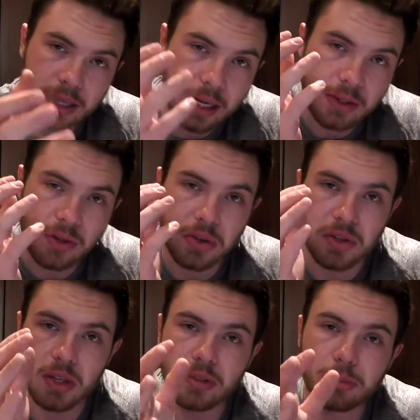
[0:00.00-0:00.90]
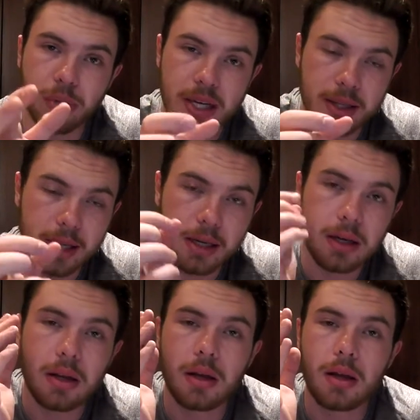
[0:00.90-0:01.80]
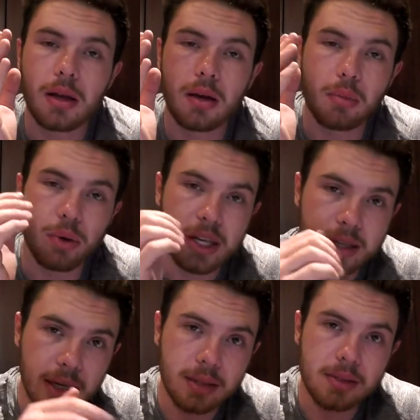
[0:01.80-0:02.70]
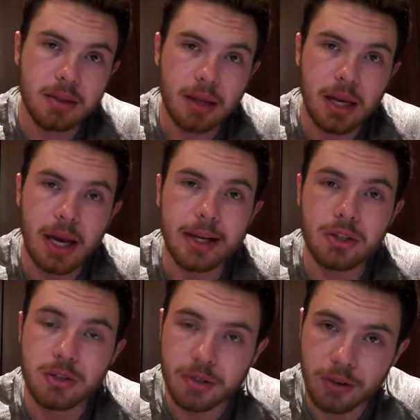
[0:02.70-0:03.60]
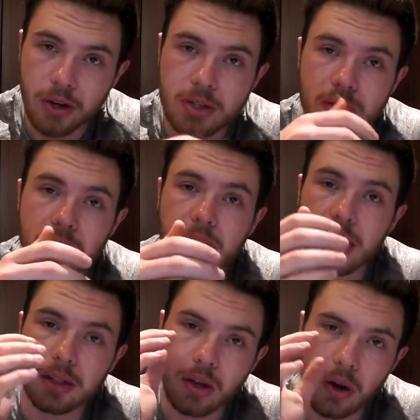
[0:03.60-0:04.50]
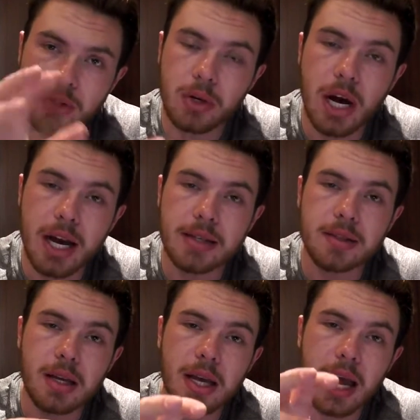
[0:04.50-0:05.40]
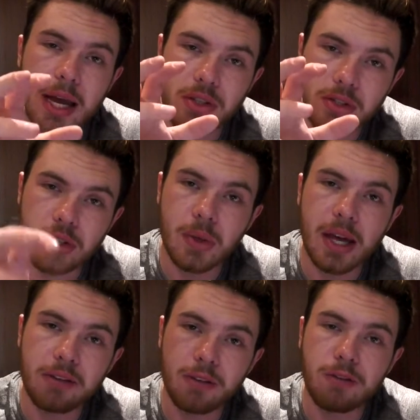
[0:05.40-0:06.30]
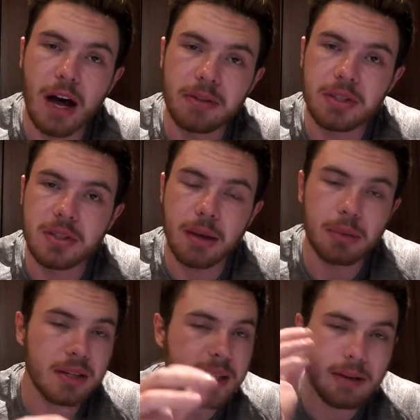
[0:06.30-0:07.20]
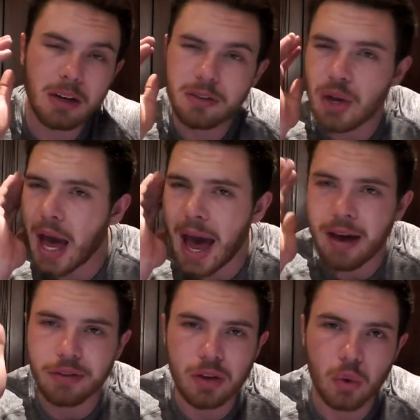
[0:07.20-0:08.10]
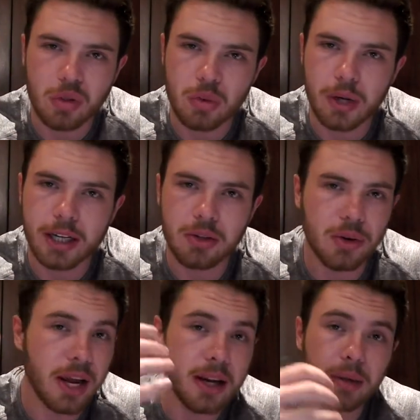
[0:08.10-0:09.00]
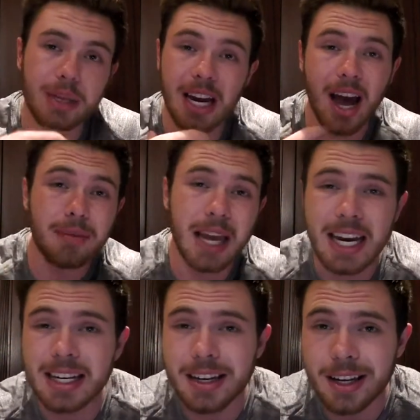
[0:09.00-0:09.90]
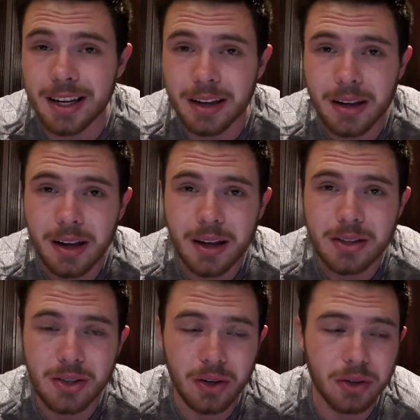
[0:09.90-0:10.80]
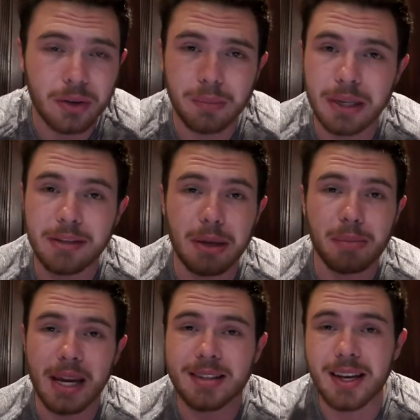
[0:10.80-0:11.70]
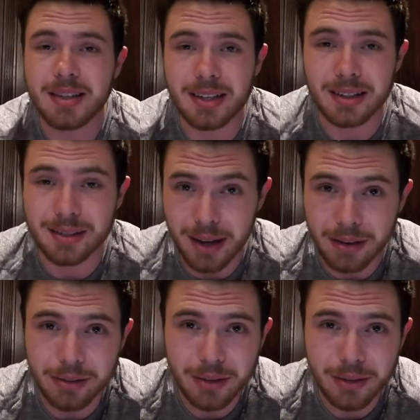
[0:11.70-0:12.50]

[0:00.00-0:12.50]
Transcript: thinking to yourself, breathe in, breathe out. And you just focus on doing that. Close your eyes and just do that for five to 10 minutes. Even if you have thoughts running through your head, I mean, I'm ADD. So believe me, meditating is tough.